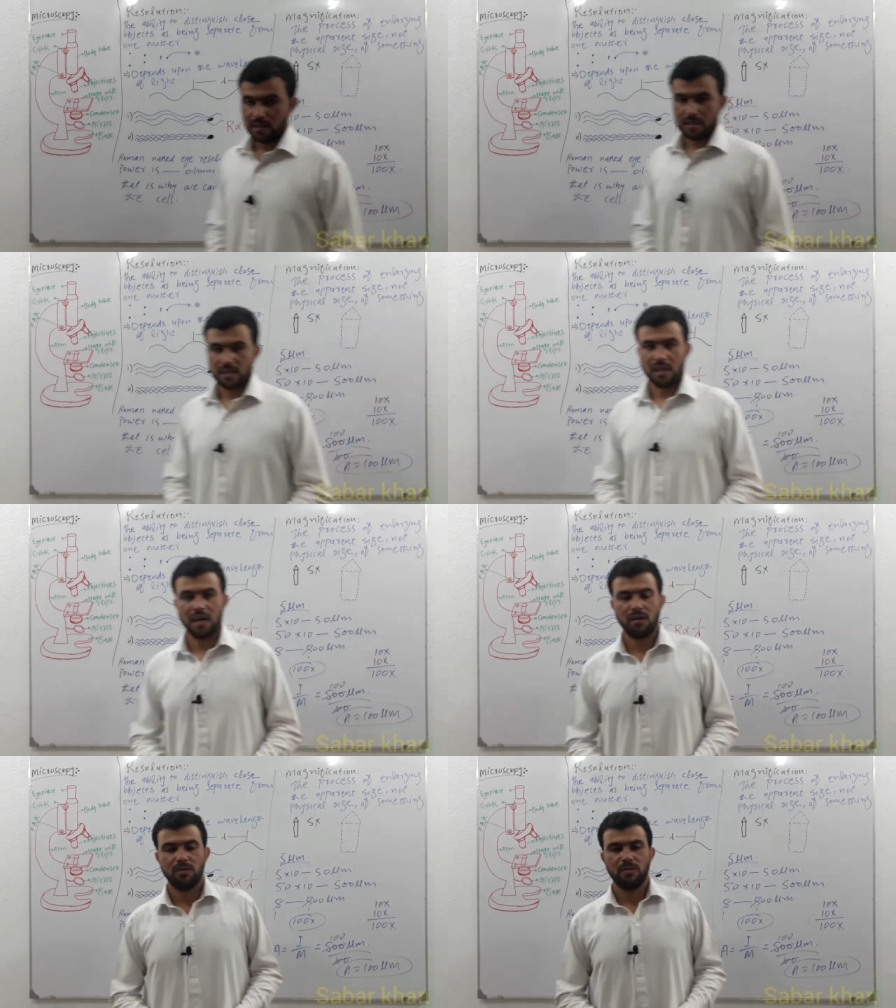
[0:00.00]

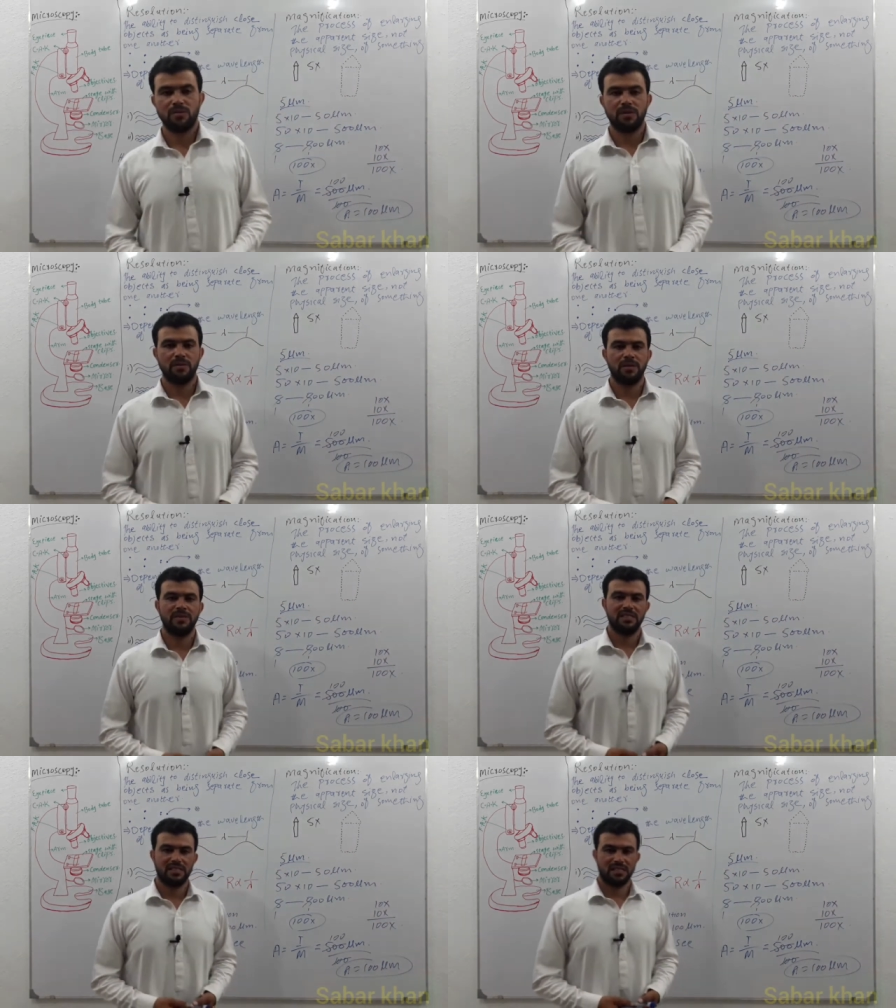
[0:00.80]
now we will
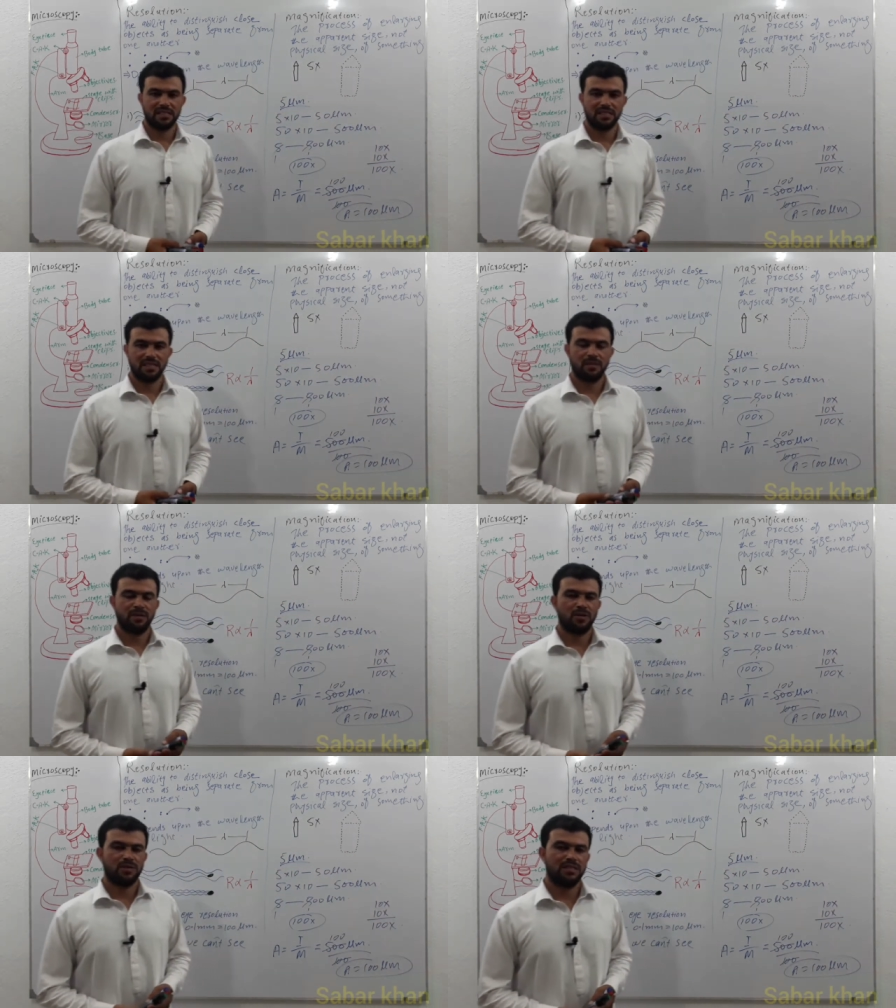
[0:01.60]
be discussing
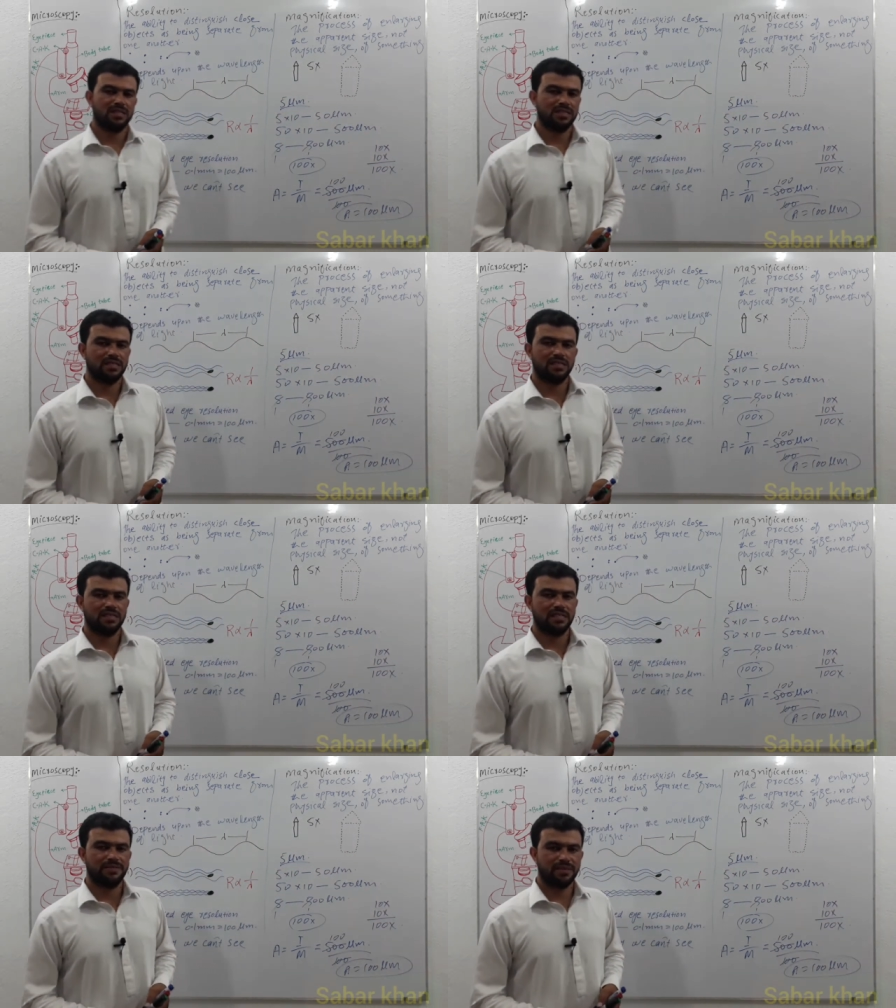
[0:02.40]
about the
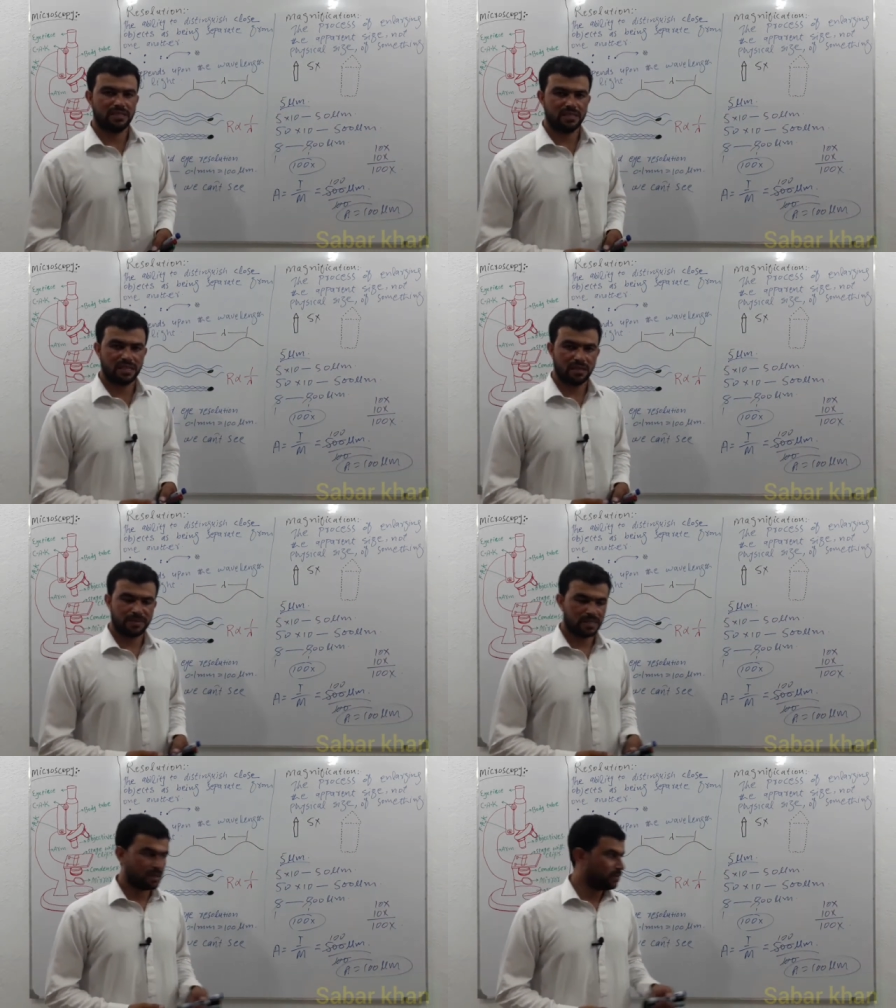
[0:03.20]
different
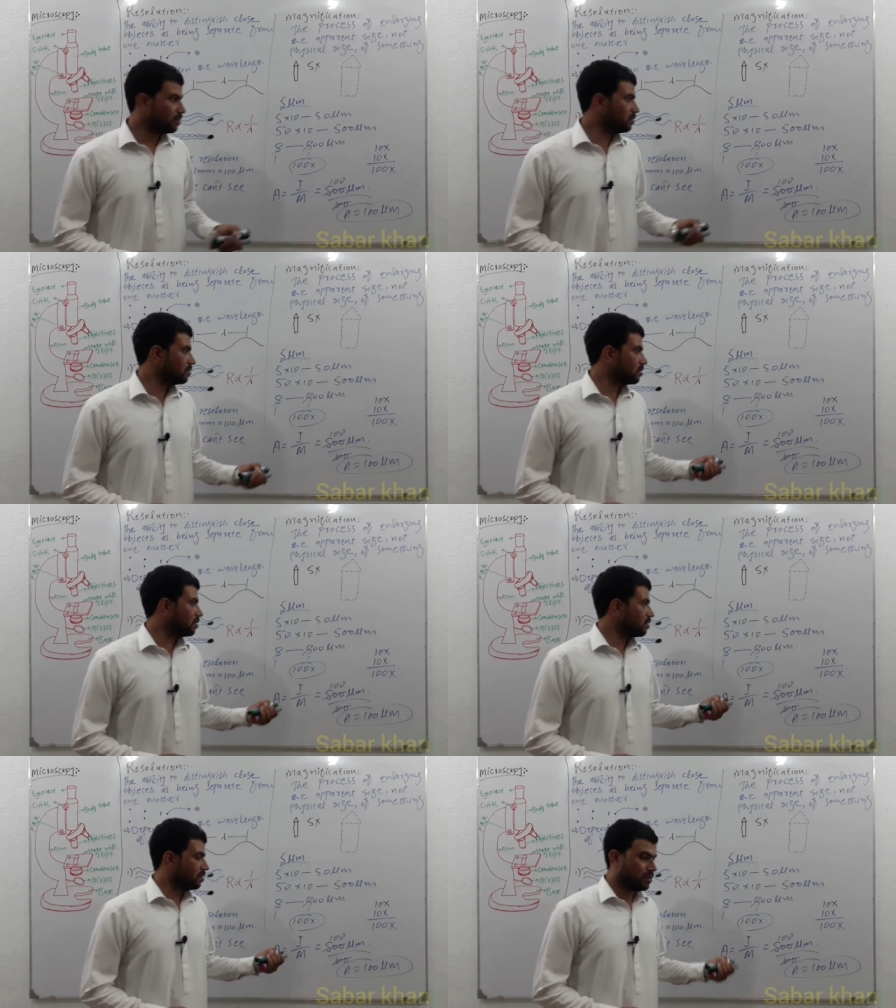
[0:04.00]
types of
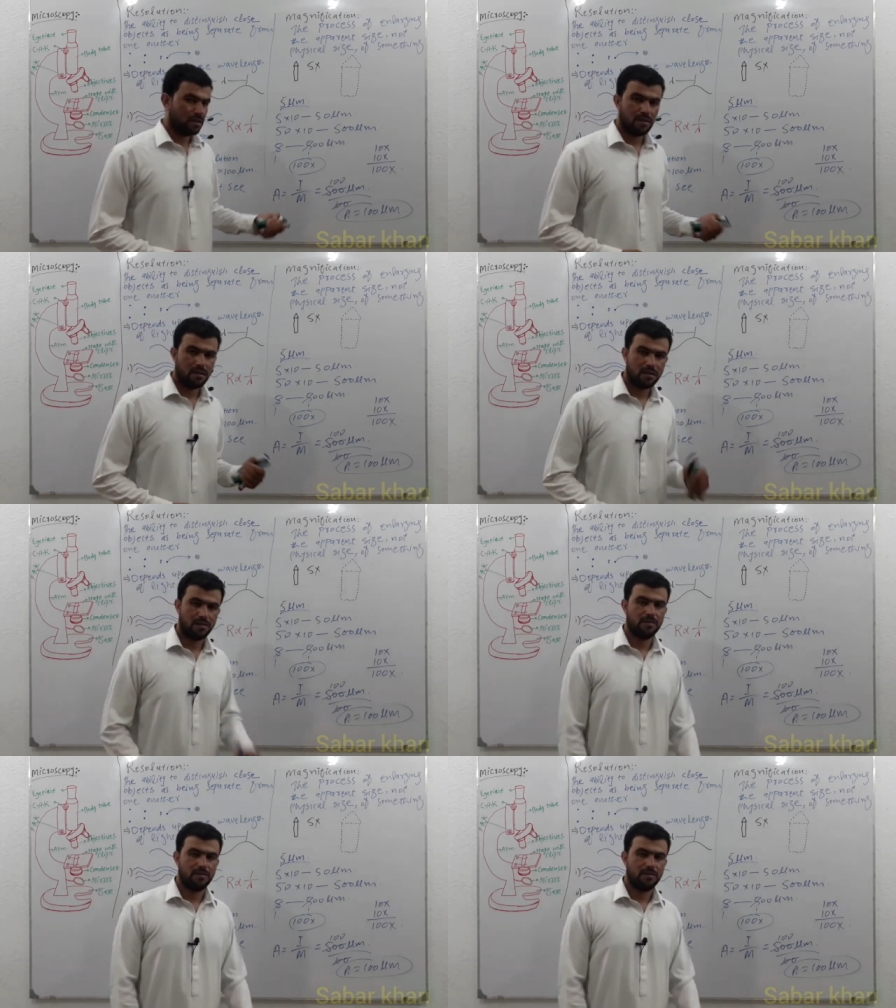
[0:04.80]
uh,